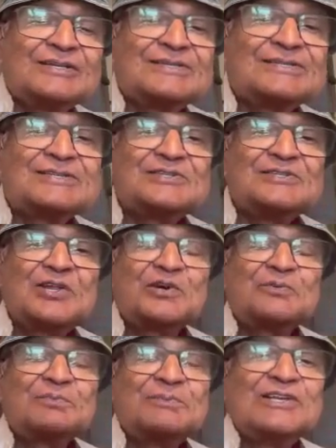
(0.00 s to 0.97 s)
This is
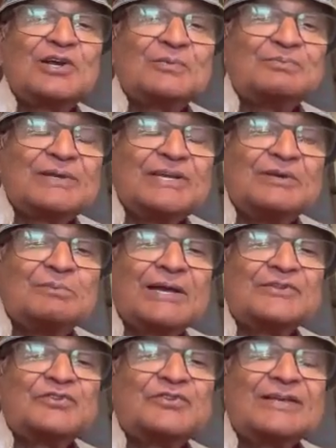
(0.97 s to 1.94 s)
not meaning
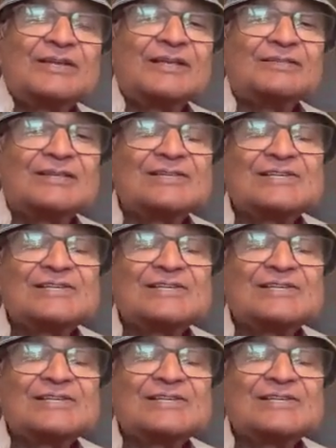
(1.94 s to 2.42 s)
by thinking.